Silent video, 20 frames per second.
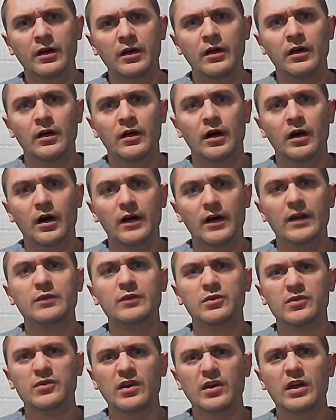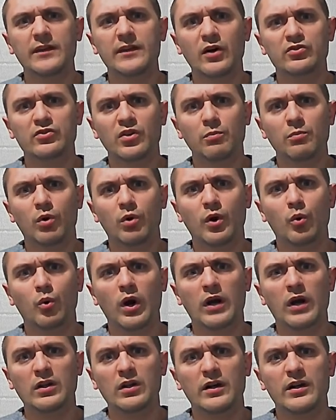It was come down to the point where I
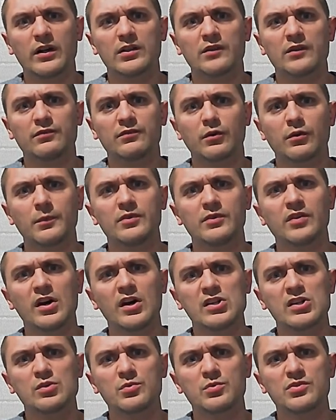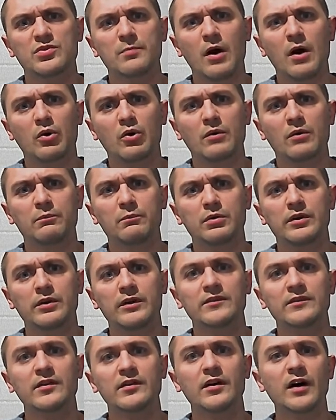like it. The fermentation was about complete.
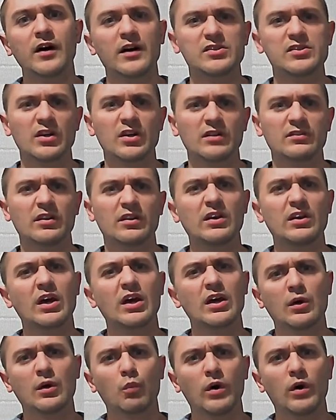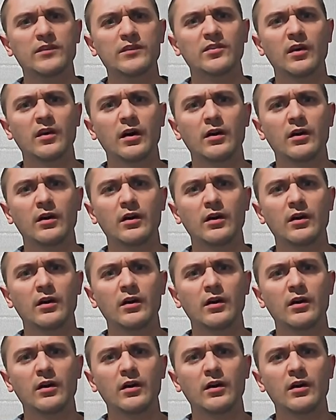I checked it again on Wednesday.